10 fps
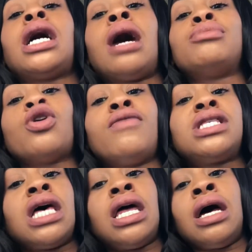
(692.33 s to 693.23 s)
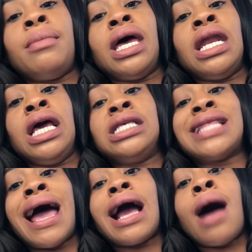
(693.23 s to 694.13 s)
comes over to him and he's
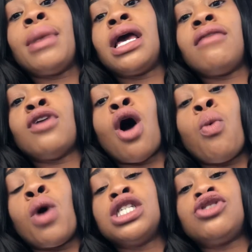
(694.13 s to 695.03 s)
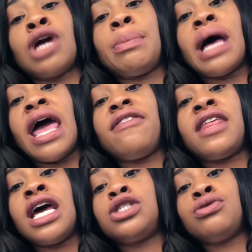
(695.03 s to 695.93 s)
like, I'm going to give y'all one drink, but after
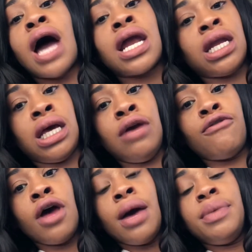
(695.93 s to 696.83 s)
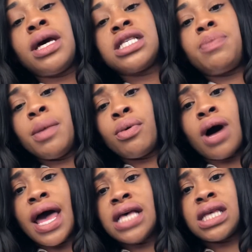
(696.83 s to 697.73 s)
that, you got to leave. Because people
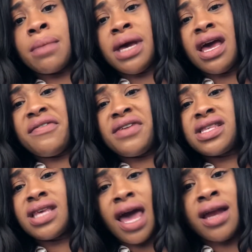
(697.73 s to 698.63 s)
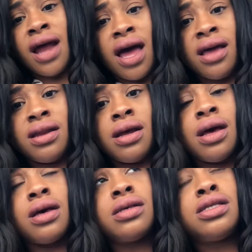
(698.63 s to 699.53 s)
are asking me if it's gay night.
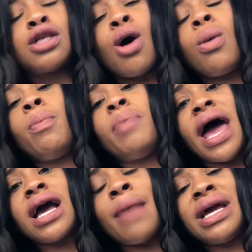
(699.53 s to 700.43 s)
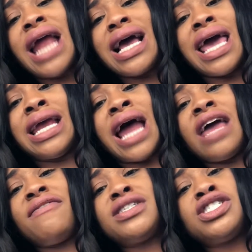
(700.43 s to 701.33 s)
So not gay night,
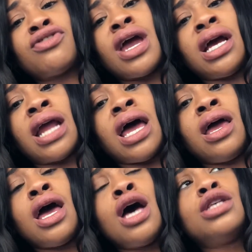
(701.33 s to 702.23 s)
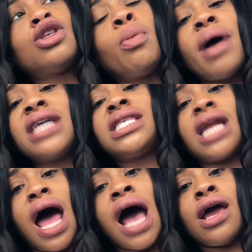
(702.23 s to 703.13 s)
if it's drag night. So back to
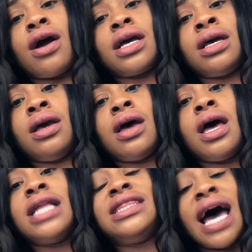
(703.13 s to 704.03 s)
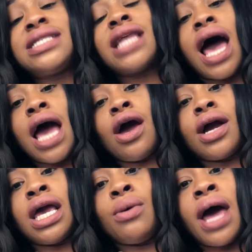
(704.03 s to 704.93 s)
the hierarchy. That's the
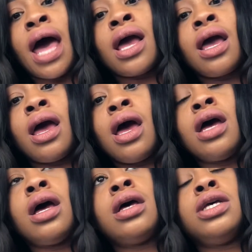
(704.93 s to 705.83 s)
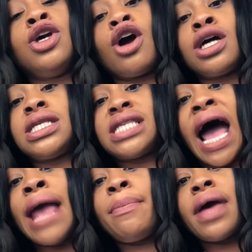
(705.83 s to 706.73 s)
hierarchy, okay? Your
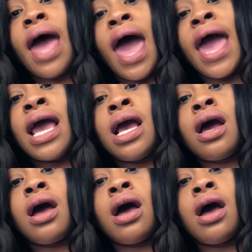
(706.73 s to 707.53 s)
type A